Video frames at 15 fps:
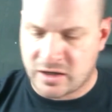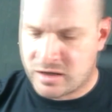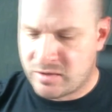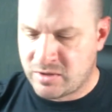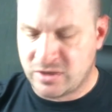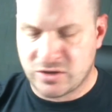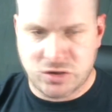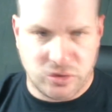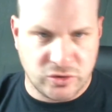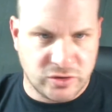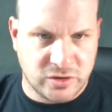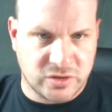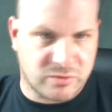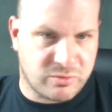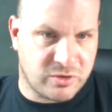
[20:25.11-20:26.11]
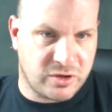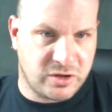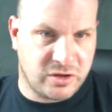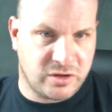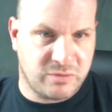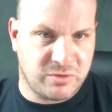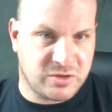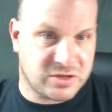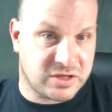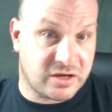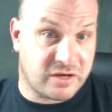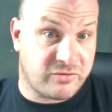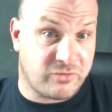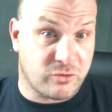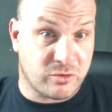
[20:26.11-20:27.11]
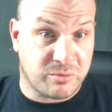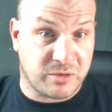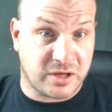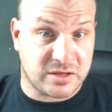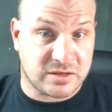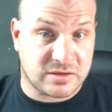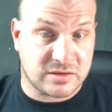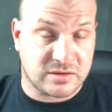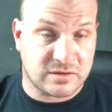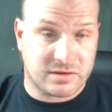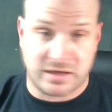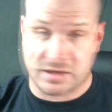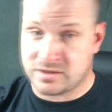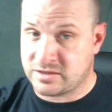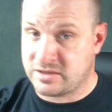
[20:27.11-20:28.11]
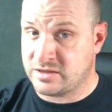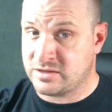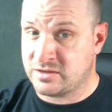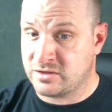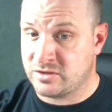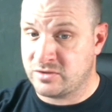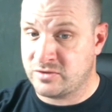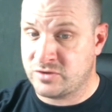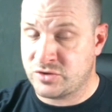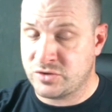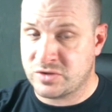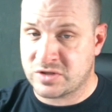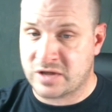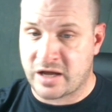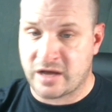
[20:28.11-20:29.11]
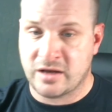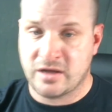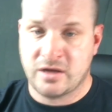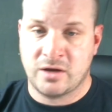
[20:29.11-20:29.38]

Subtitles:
I mean, the shooters are pretty good because they got a 4+. That's a good shoot stat.